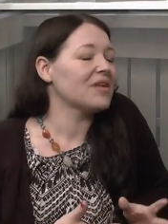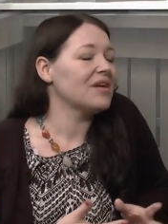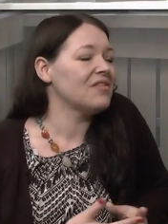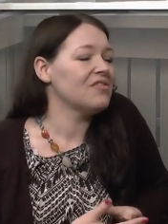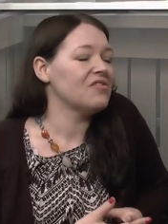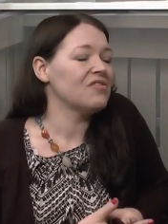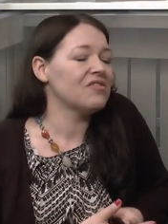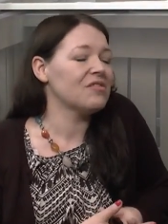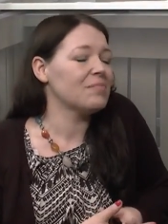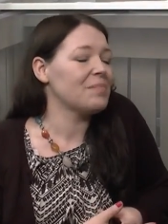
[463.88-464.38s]
It
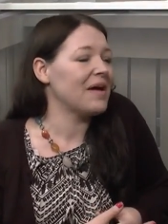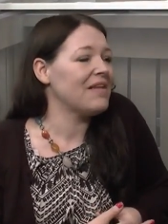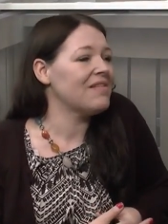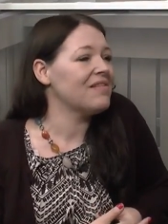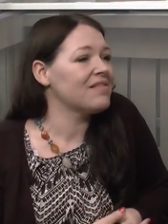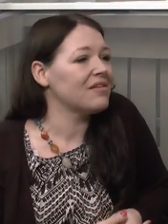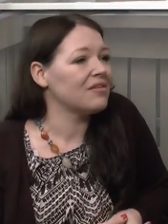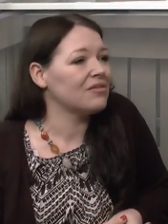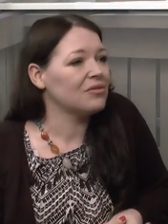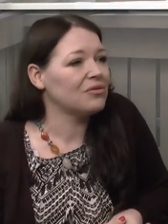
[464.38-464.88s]
just
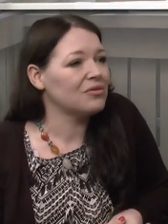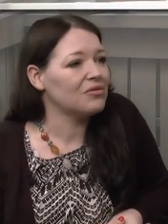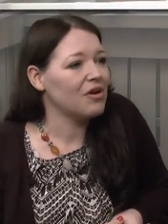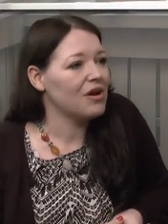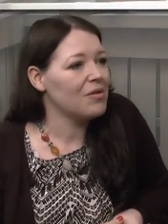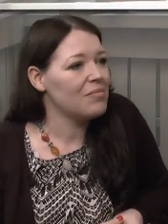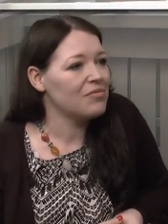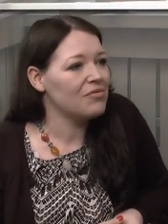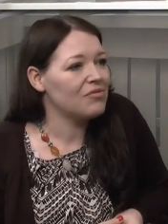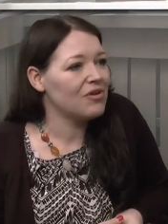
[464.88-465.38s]
depends at all
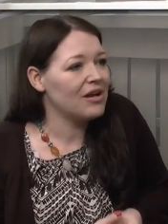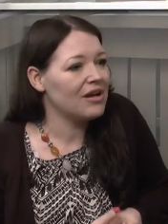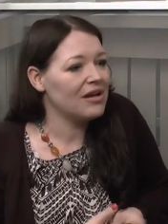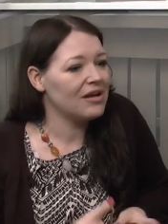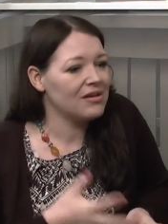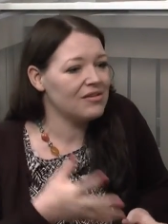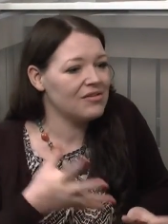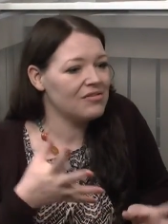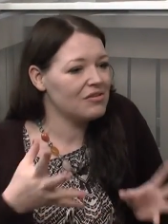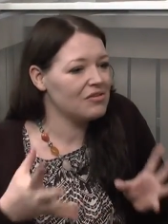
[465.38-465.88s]
times, really.
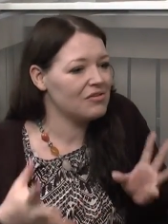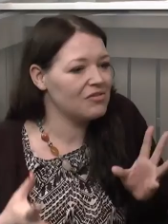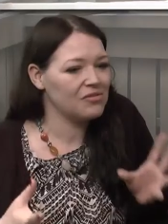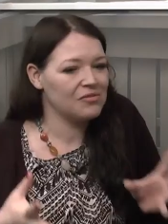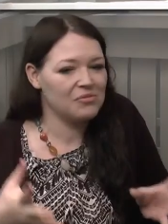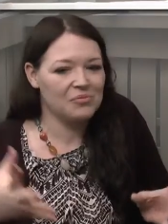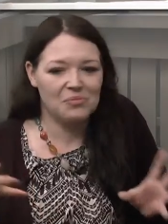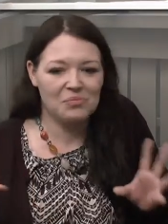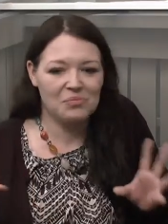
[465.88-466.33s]
It's just...